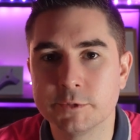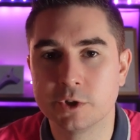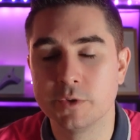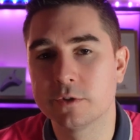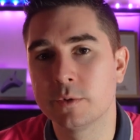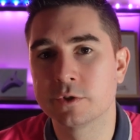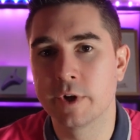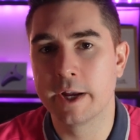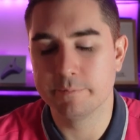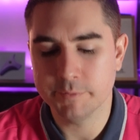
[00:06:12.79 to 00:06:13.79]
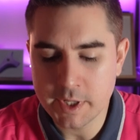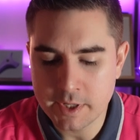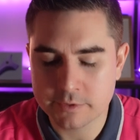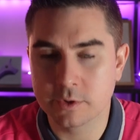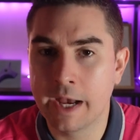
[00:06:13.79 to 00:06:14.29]
So this one's great.
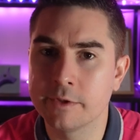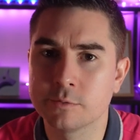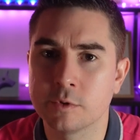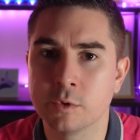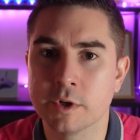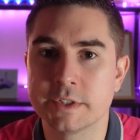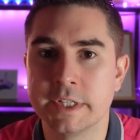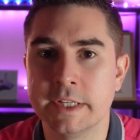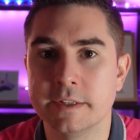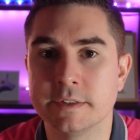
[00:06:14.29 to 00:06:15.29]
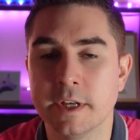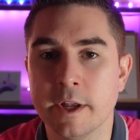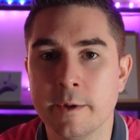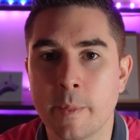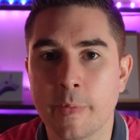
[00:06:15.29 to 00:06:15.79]
So how this one works is
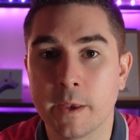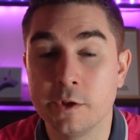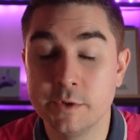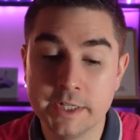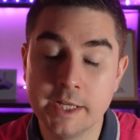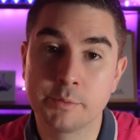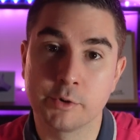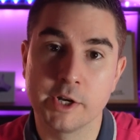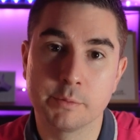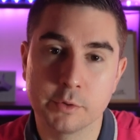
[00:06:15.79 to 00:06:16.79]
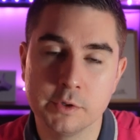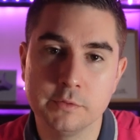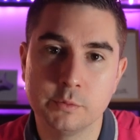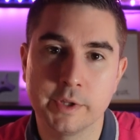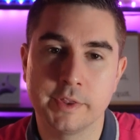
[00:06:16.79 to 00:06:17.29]
you need to get
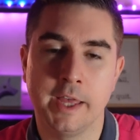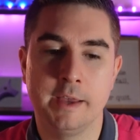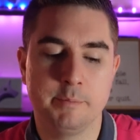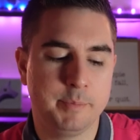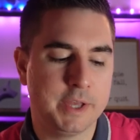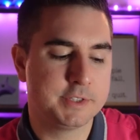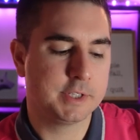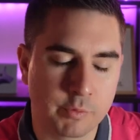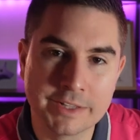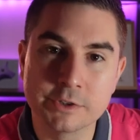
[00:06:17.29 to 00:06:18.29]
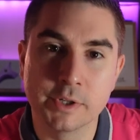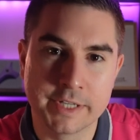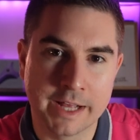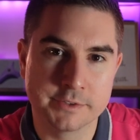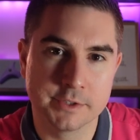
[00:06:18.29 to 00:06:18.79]
pre-approved with a basic rental
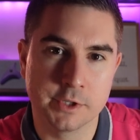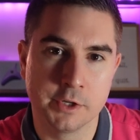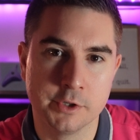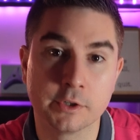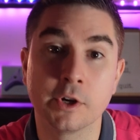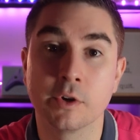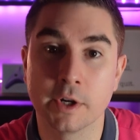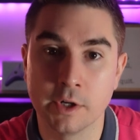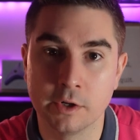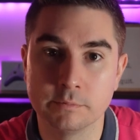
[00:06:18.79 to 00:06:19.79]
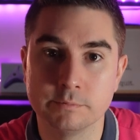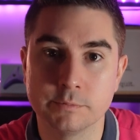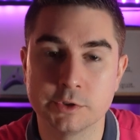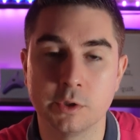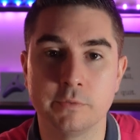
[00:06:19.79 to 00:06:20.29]
analysis on your current home.
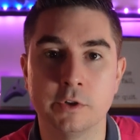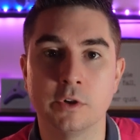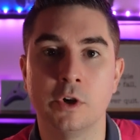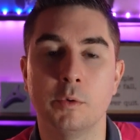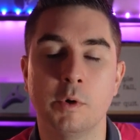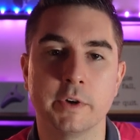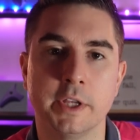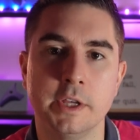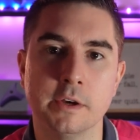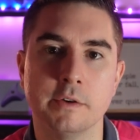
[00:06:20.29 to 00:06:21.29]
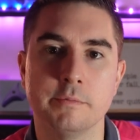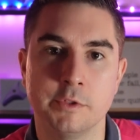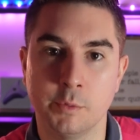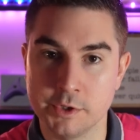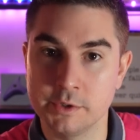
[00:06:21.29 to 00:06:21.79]
So if your home over here,
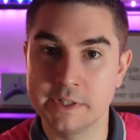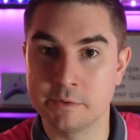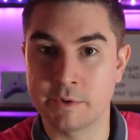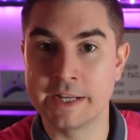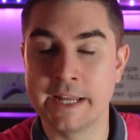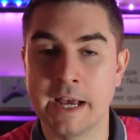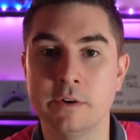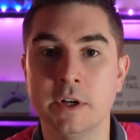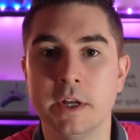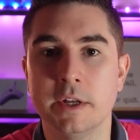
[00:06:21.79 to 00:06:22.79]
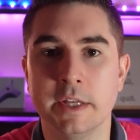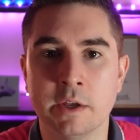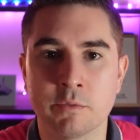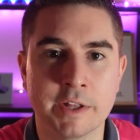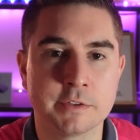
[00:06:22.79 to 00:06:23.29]
the one that you live in right now,
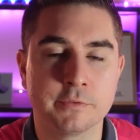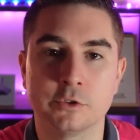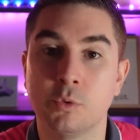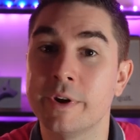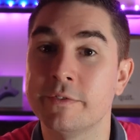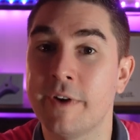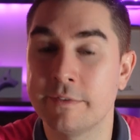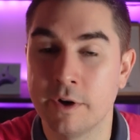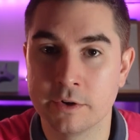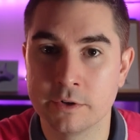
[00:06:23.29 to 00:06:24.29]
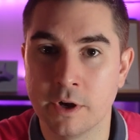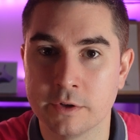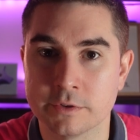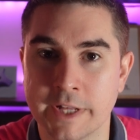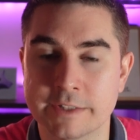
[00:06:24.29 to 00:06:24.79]
it rents for twenty-five hundred
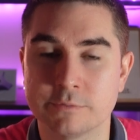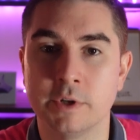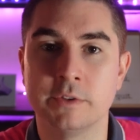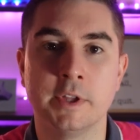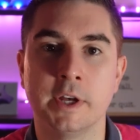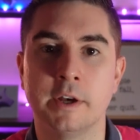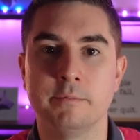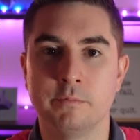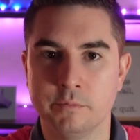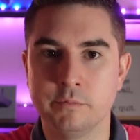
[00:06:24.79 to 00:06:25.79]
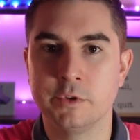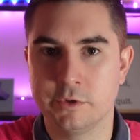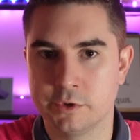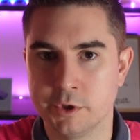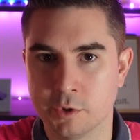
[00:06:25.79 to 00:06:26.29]
dollars. That's what the,
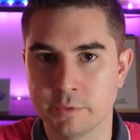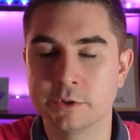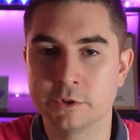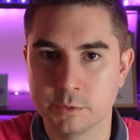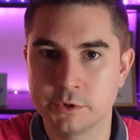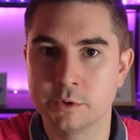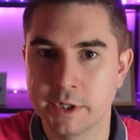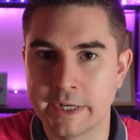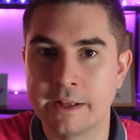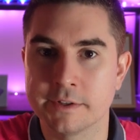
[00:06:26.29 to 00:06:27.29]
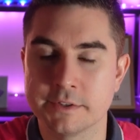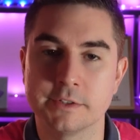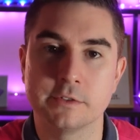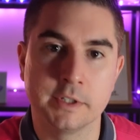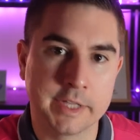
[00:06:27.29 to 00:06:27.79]
so your realtor will do an
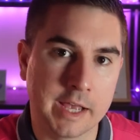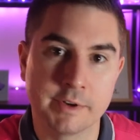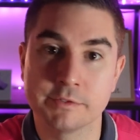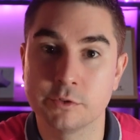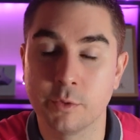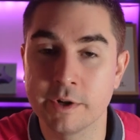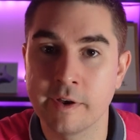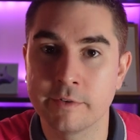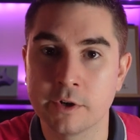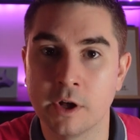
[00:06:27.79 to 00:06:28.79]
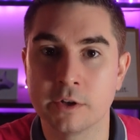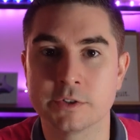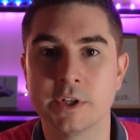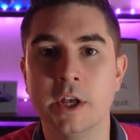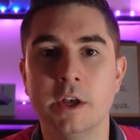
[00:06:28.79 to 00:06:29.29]
analysis. Okay, it rents for twenty-five hundred
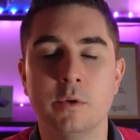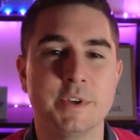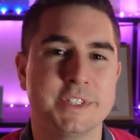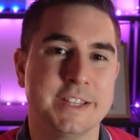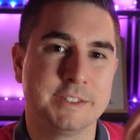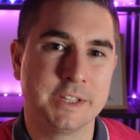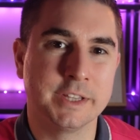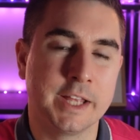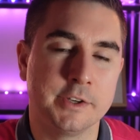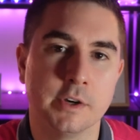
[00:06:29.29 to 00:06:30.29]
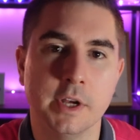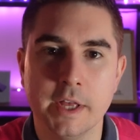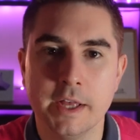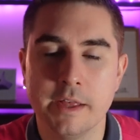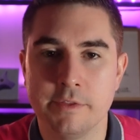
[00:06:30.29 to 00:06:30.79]
dollars. We send that to the lender.
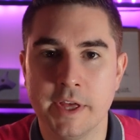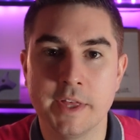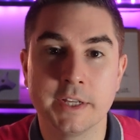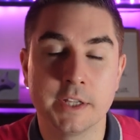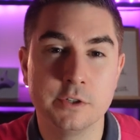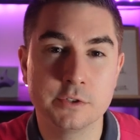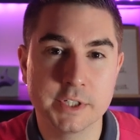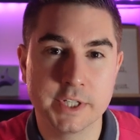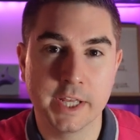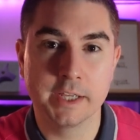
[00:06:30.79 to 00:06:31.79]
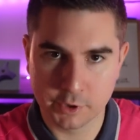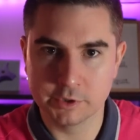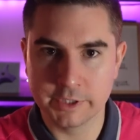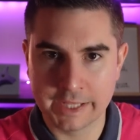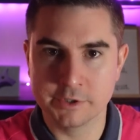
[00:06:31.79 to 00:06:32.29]
They then can usually take,
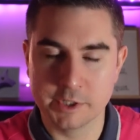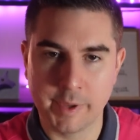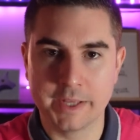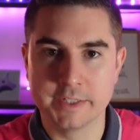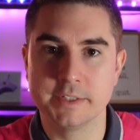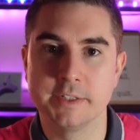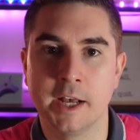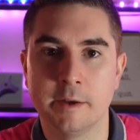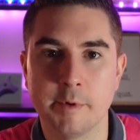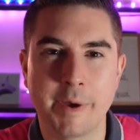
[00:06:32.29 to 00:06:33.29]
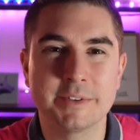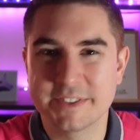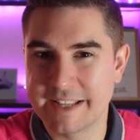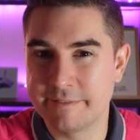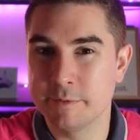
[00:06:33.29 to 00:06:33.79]
per lender dependent, um, about
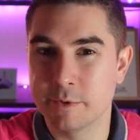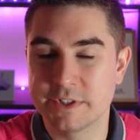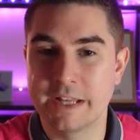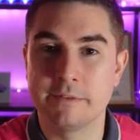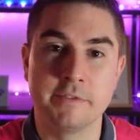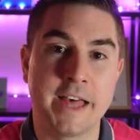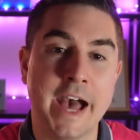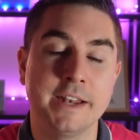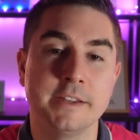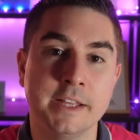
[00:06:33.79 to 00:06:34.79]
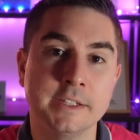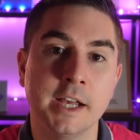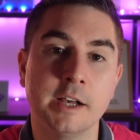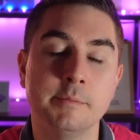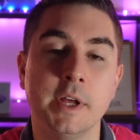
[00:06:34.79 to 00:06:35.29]
seventy percent of that
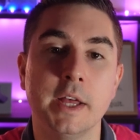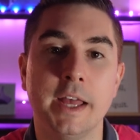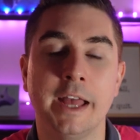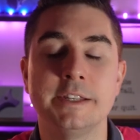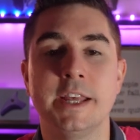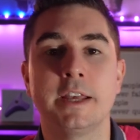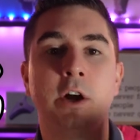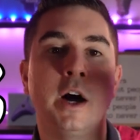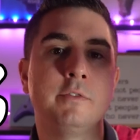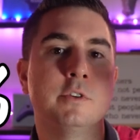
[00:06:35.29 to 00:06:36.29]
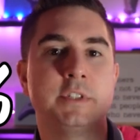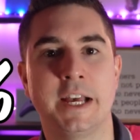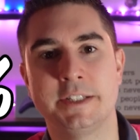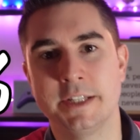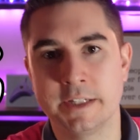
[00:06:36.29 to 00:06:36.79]
income and take it off your
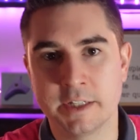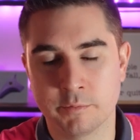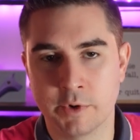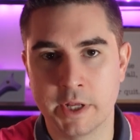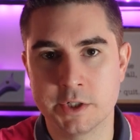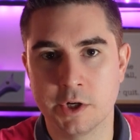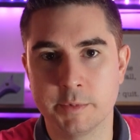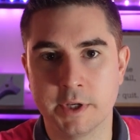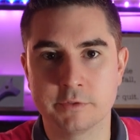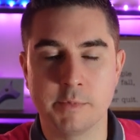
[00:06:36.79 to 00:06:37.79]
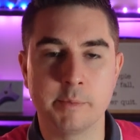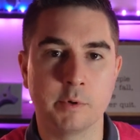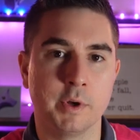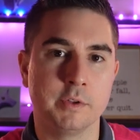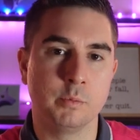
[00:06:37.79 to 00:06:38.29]
debt to income ratio. Because remember,
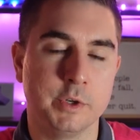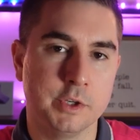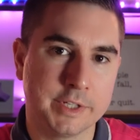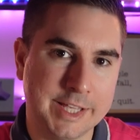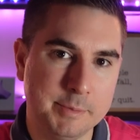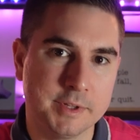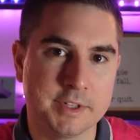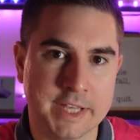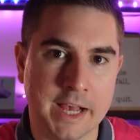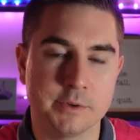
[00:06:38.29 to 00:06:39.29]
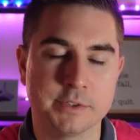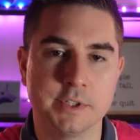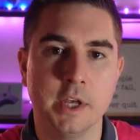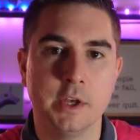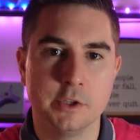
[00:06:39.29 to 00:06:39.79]
what when you're keeping this house,
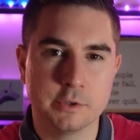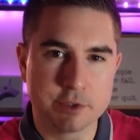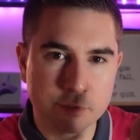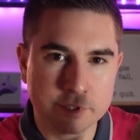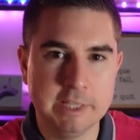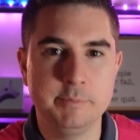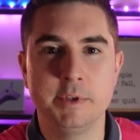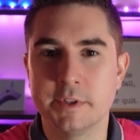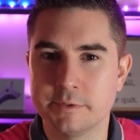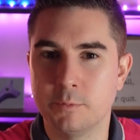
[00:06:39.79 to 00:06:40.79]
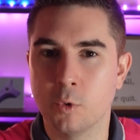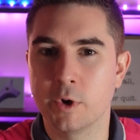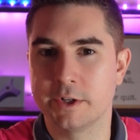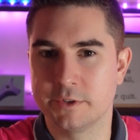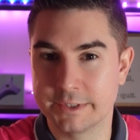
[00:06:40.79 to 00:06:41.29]
you're still keeping this
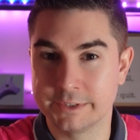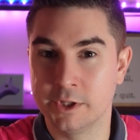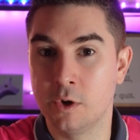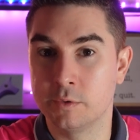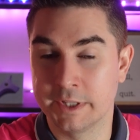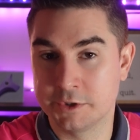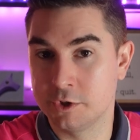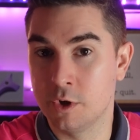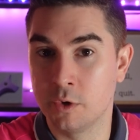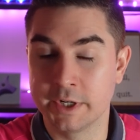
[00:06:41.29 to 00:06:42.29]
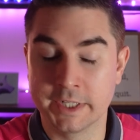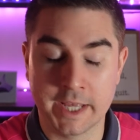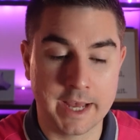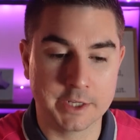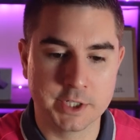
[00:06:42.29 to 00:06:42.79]
mortgage, this loan, unless you own it in
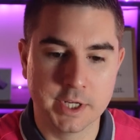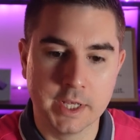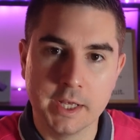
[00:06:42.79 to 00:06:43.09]
cash.